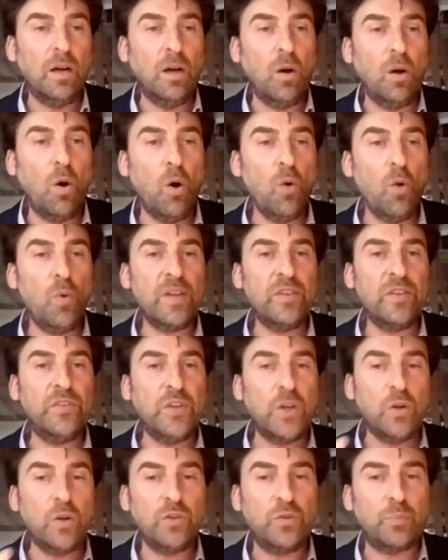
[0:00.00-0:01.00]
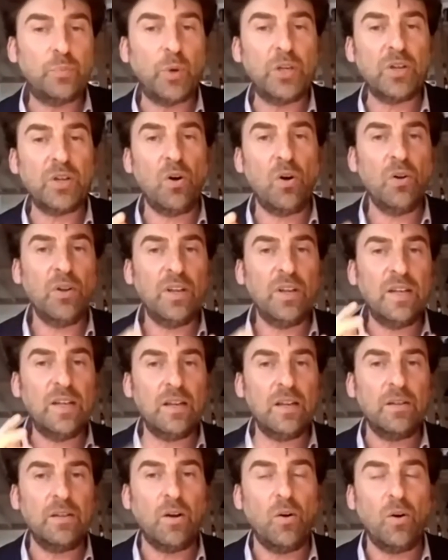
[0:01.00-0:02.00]
always used, but
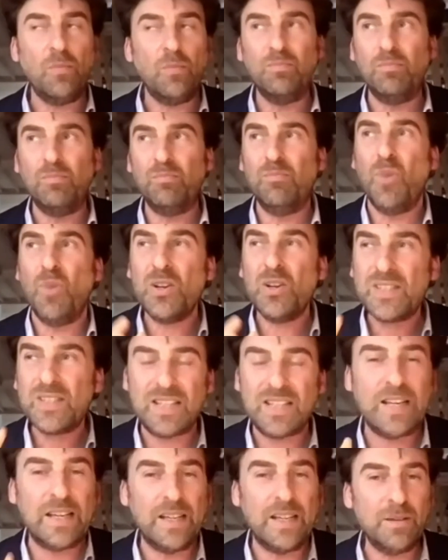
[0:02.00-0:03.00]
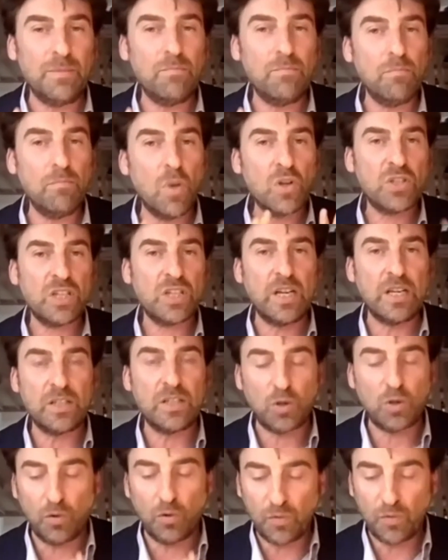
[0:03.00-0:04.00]
only mostly
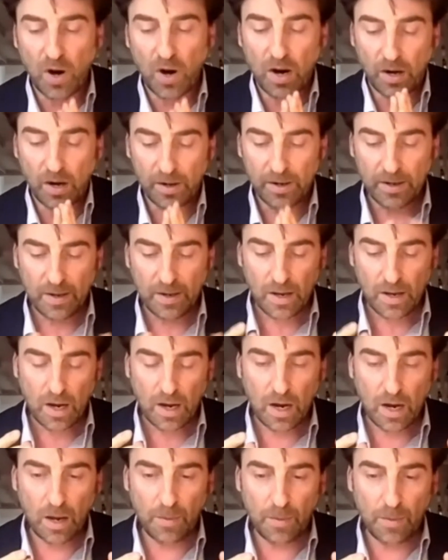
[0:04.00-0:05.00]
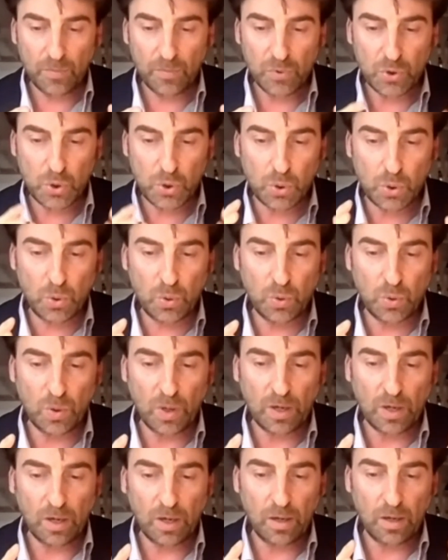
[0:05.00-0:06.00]
so far, to
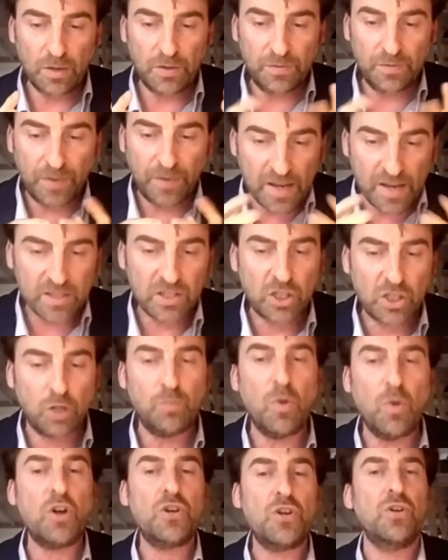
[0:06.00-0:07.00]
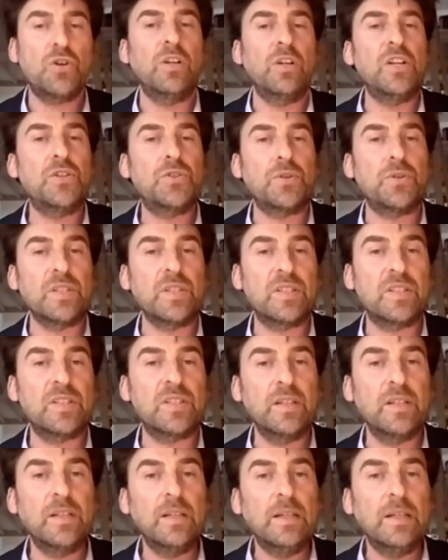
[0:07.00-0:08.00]
advance commercial
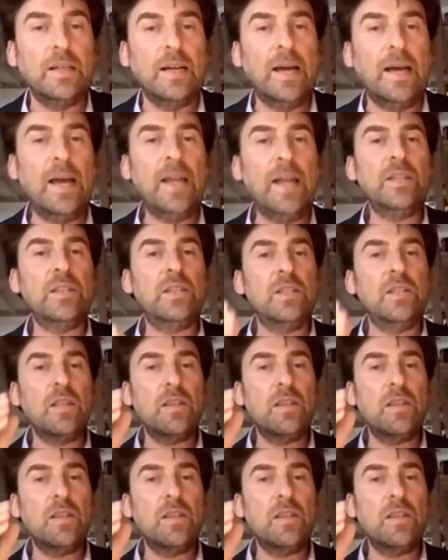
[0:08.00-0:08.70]
interests. And